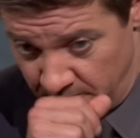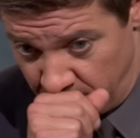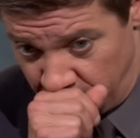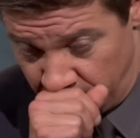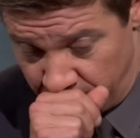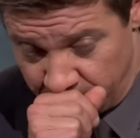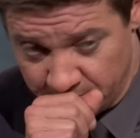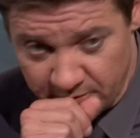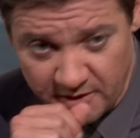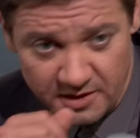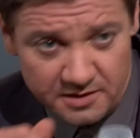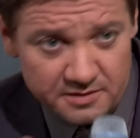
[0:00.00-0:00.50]

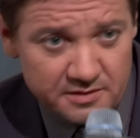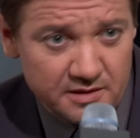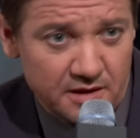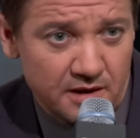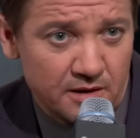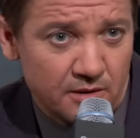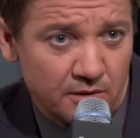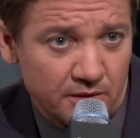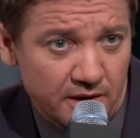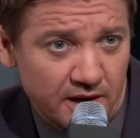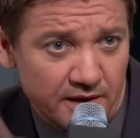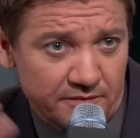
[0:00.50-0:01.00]
and I
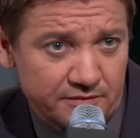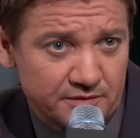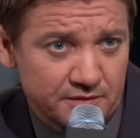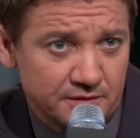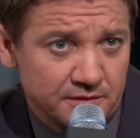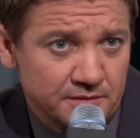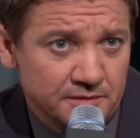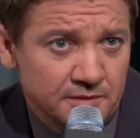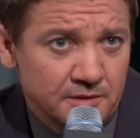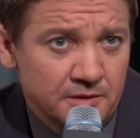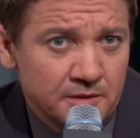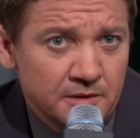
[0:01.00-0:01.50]
don't have
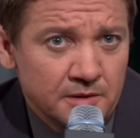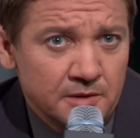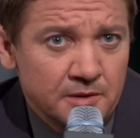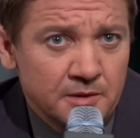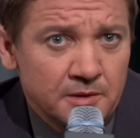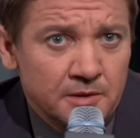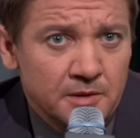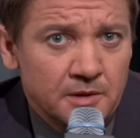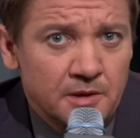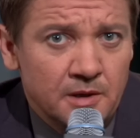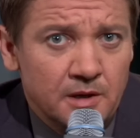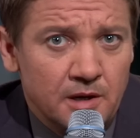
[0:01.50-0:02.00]
to
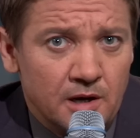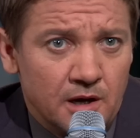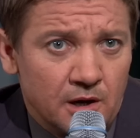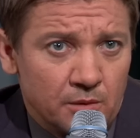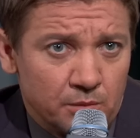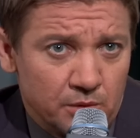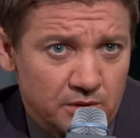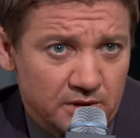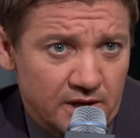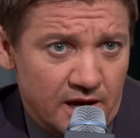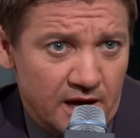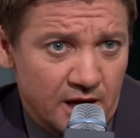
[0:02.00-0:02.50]
uh,
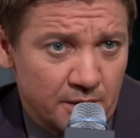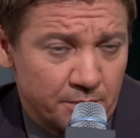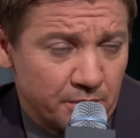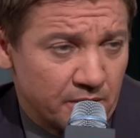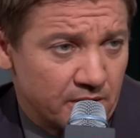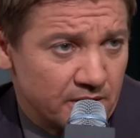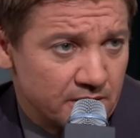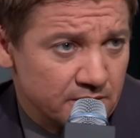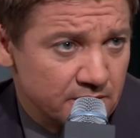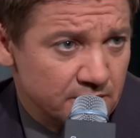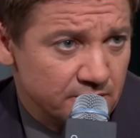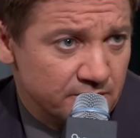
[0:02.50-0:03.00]
rely
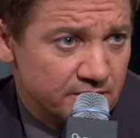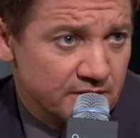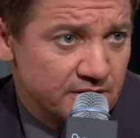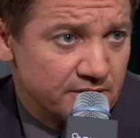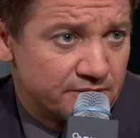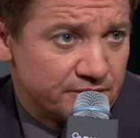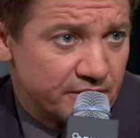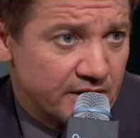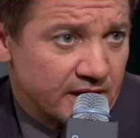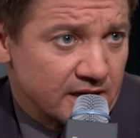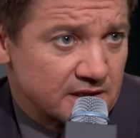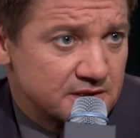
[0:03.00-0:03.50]
upon
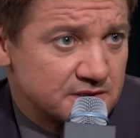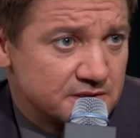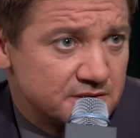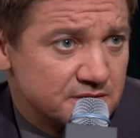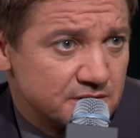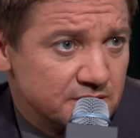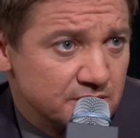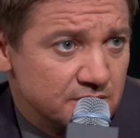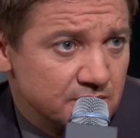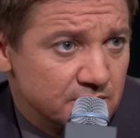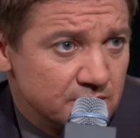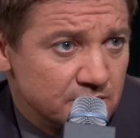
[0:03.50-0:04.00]
VFX
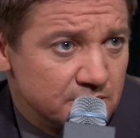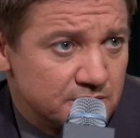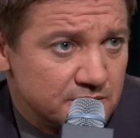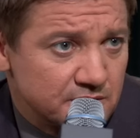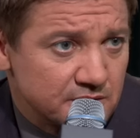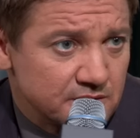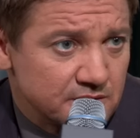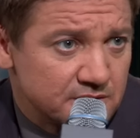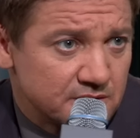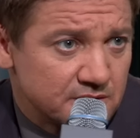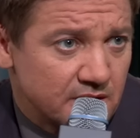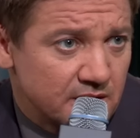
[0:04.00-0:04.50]
to,
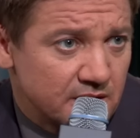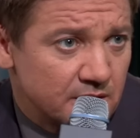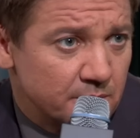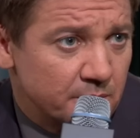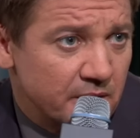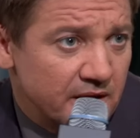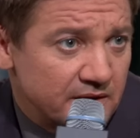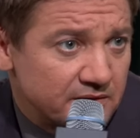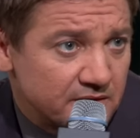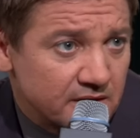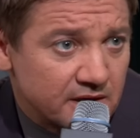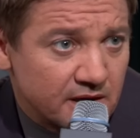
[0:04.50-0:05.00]
to, to kind of
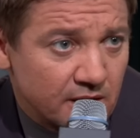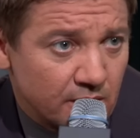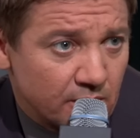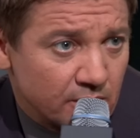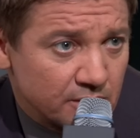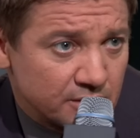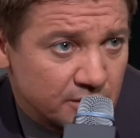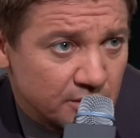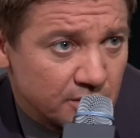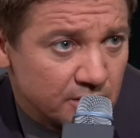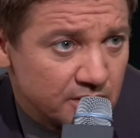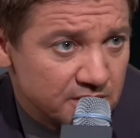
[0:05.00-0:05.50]
make the
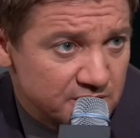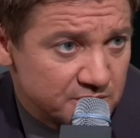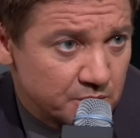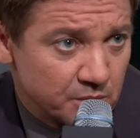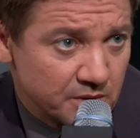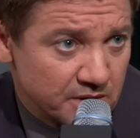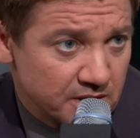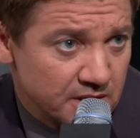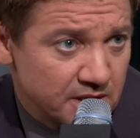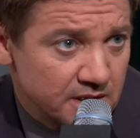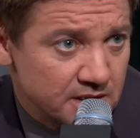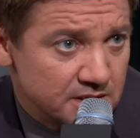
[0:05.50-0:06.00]
character is
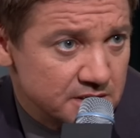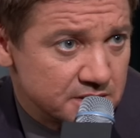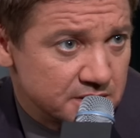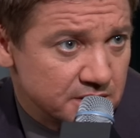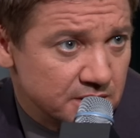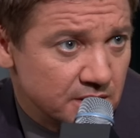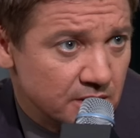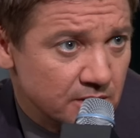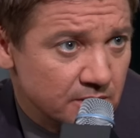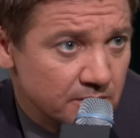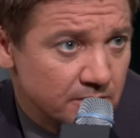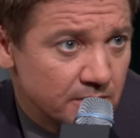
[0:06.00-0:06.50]
what he is. You
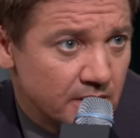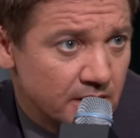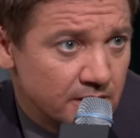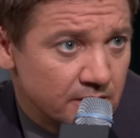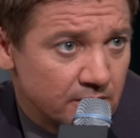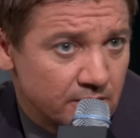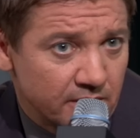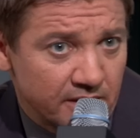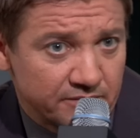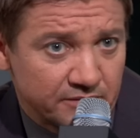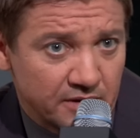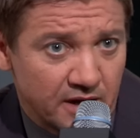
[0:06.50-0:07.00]
know, I
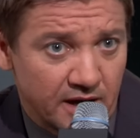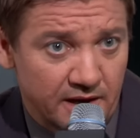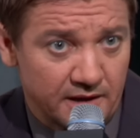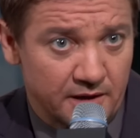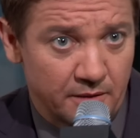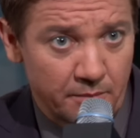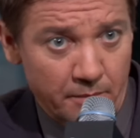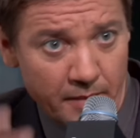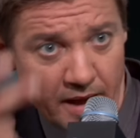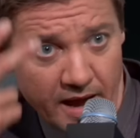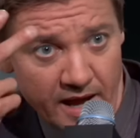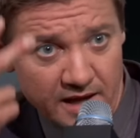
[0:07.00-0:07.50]
don't have to hide in a
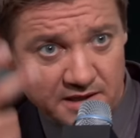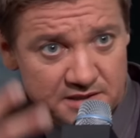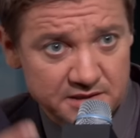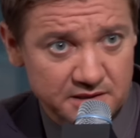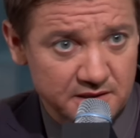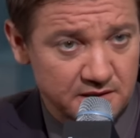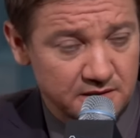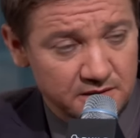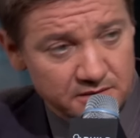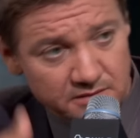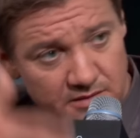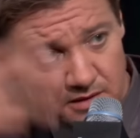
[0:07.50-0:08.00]
mask
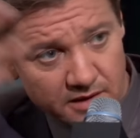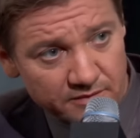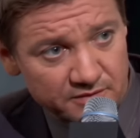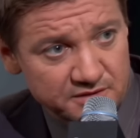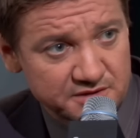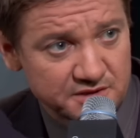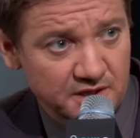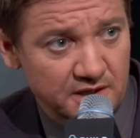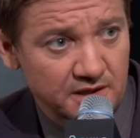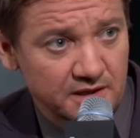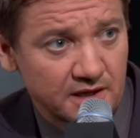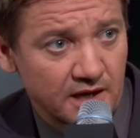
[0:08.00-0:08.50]
and have a
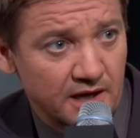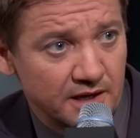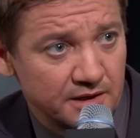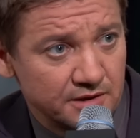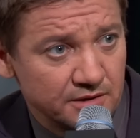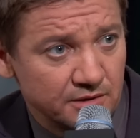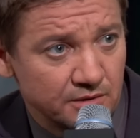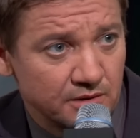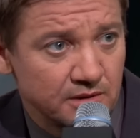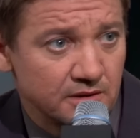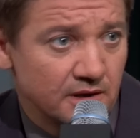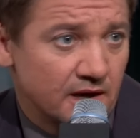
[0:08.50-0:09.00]
stunt guy
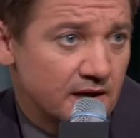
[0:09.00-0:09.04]
do it.